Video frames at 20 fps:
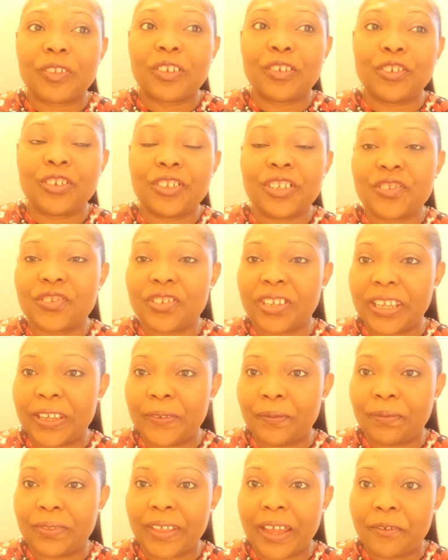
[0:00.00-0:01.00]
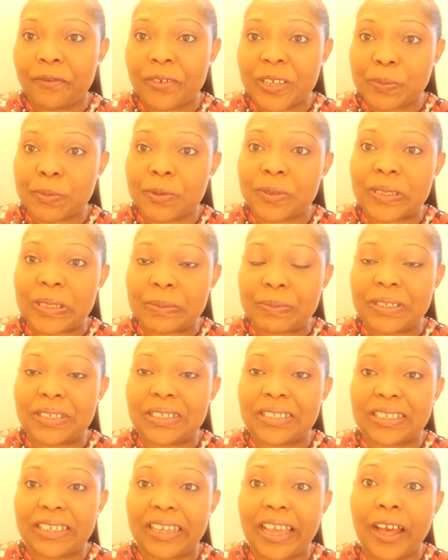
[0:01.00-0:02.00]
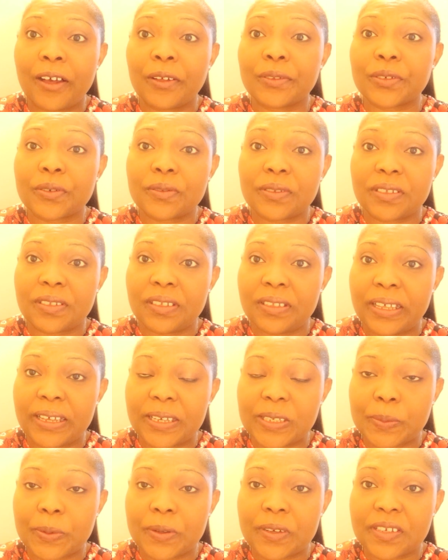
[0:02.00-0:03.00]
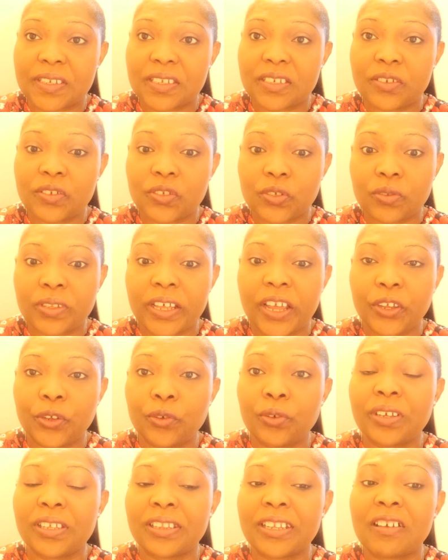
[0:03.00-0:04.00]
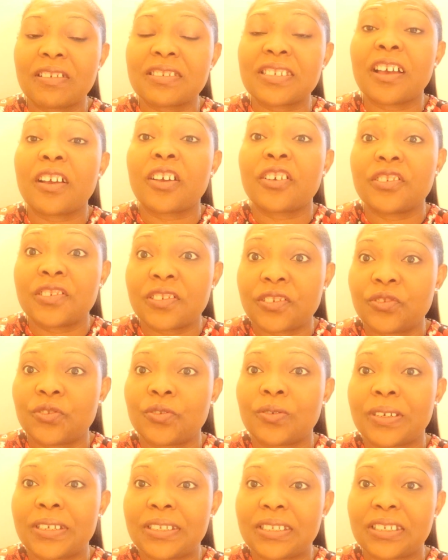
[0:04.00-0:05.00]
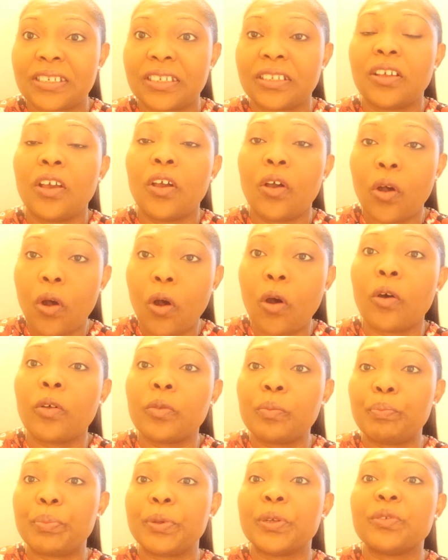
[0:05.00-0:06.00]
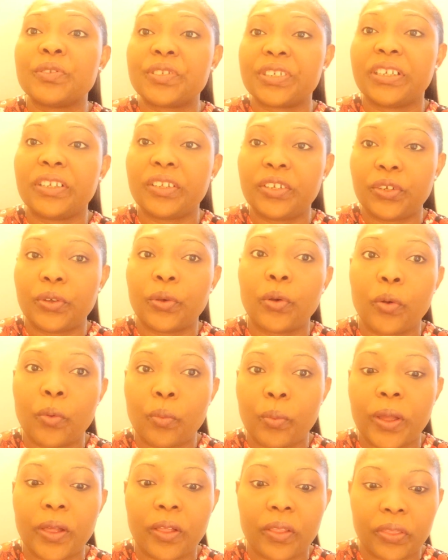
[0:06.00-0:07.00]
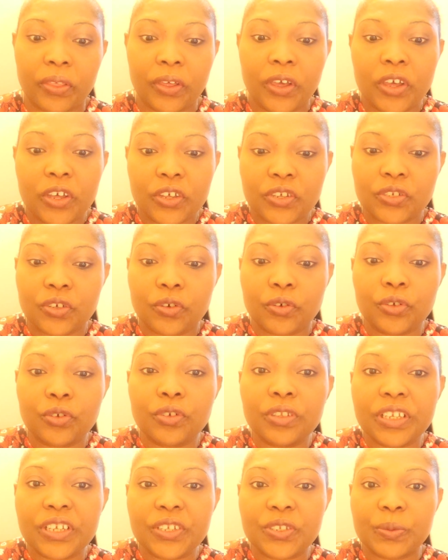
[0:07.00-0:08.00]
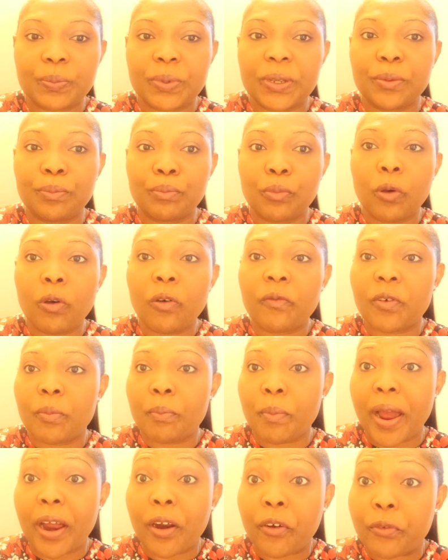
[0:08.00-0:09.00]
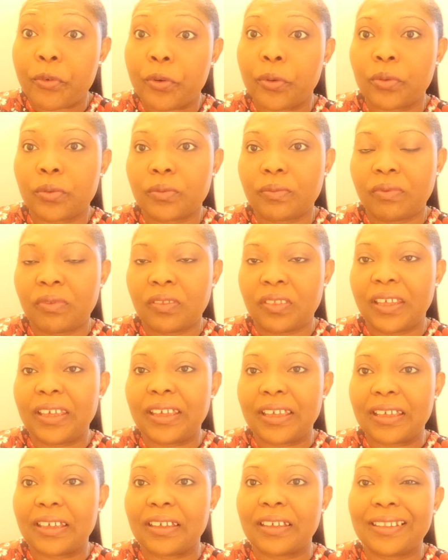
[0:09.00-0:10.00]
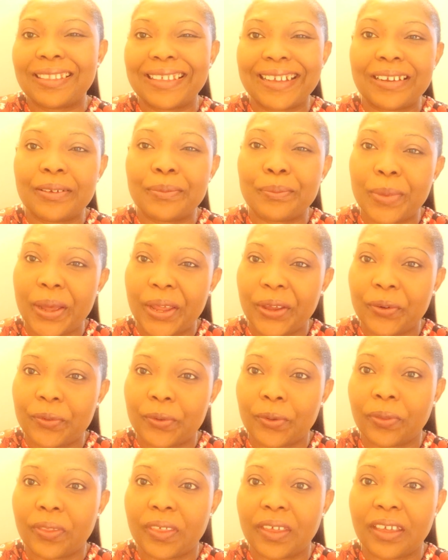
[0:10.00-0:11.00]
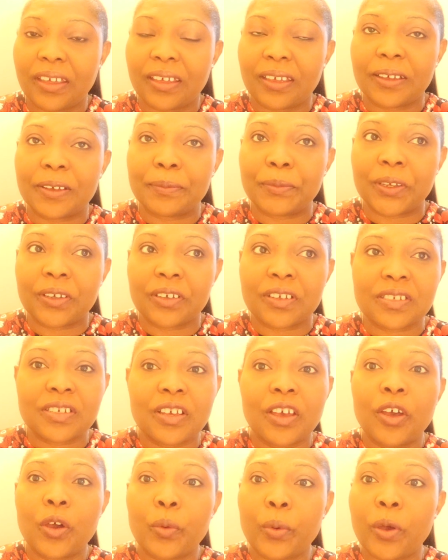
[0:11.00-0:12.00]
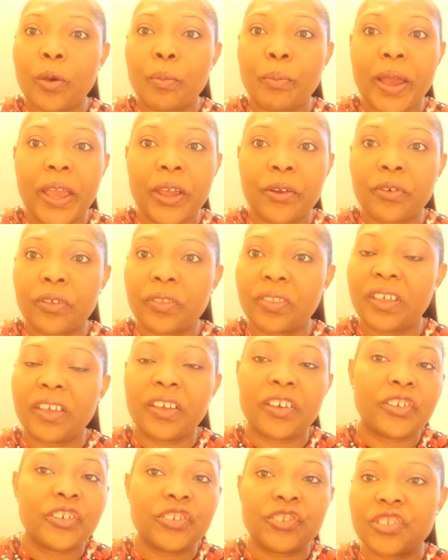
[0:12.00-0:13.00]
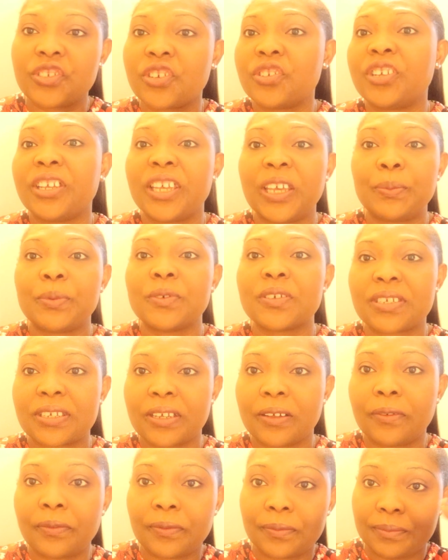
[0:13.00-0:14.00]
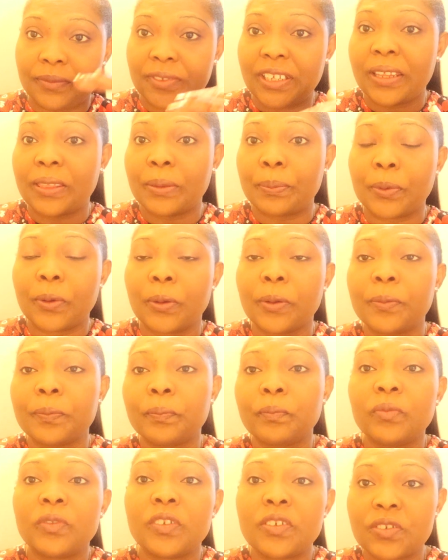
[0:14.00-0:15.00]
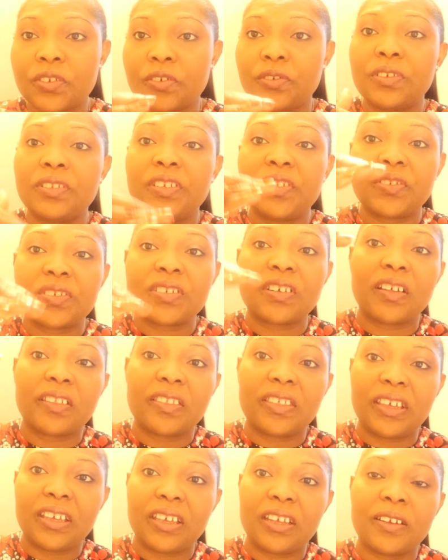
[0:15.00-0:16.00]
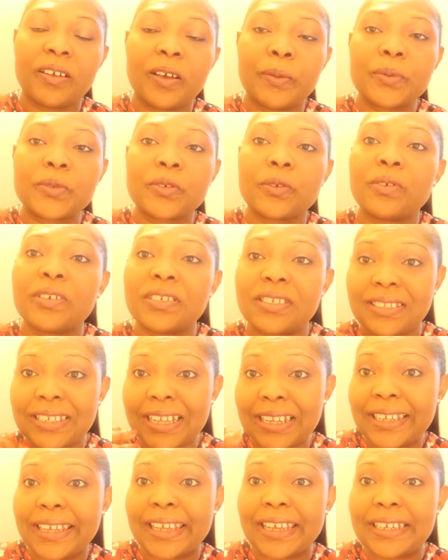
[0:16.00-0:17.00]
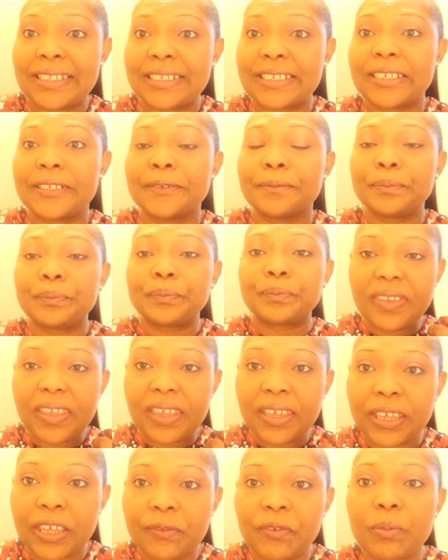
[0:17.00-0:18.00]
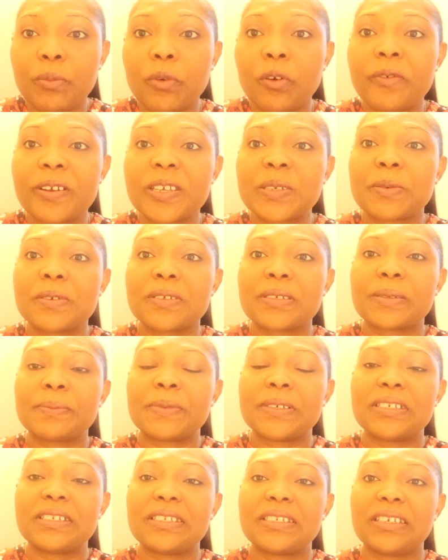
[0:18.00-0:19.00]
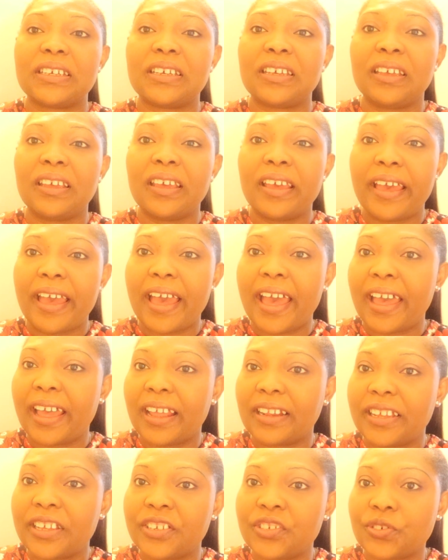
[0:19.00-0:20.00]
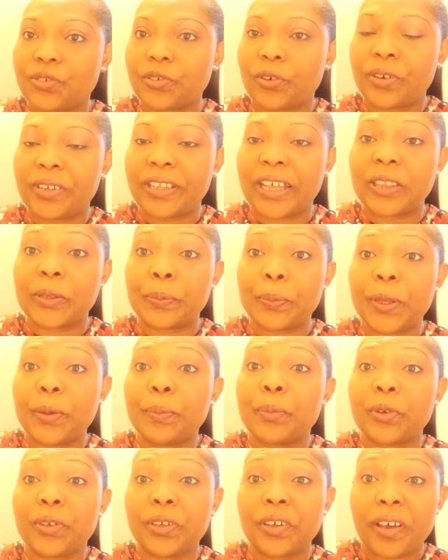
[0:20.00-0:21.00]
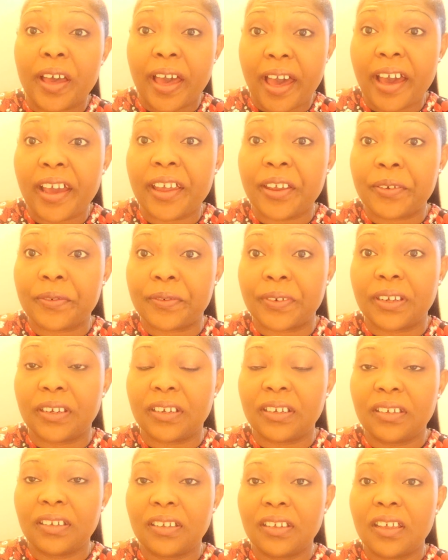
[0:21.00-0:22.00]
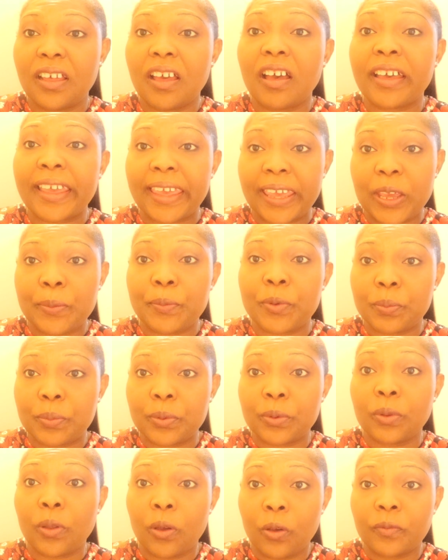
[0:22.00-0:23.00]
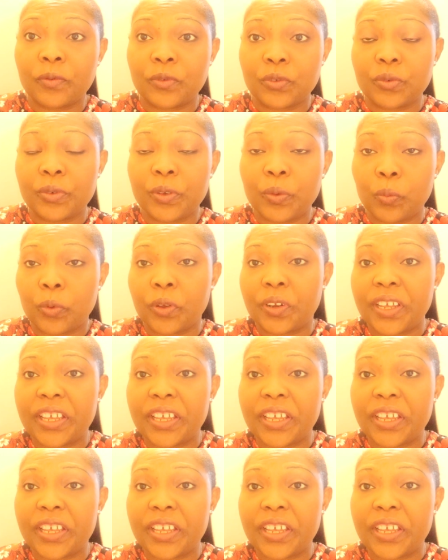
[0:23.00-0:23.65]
You need to give that responsibility out onto the next person so that you can now start concentrating on building your wealth. So you need to be more of a macro thinker than a micro thinker, because with a micro thinker, you're just going to keep yourself at the bottom. So you need to start thinking up. So it's delegating, giving more responsibility, and ensuring that the people you're hiring are capable of doing what